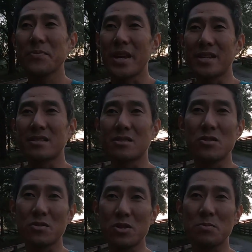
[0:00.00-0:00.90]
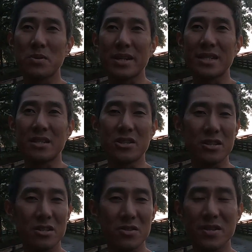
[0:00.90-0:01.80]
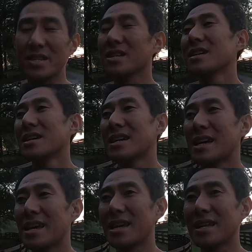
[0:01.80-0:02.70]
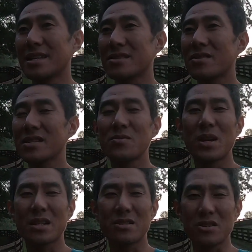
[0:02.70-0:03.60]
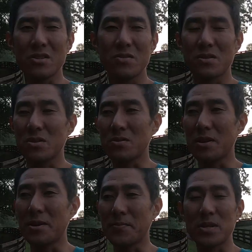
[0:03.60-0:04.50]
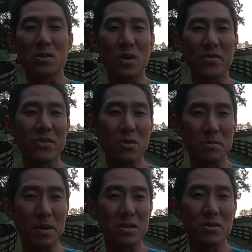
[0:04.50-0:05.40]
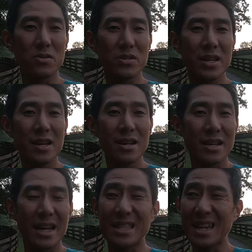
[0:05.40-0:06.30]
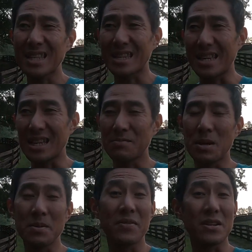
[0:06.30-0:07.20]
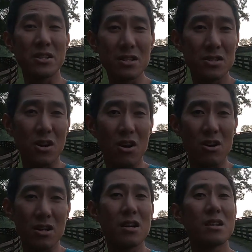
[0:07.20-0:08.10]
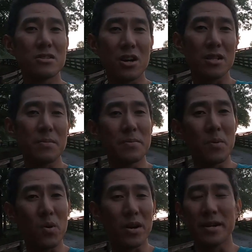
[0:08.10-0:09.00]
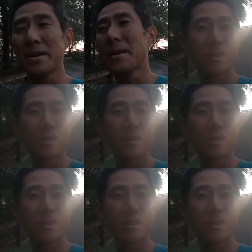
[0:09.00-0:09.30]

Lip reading: And it's a 2 loops, so I can adjust to it and trying to see what I can do to strengthen those muscles. And then at the end, maybe if I could jog a little bit more.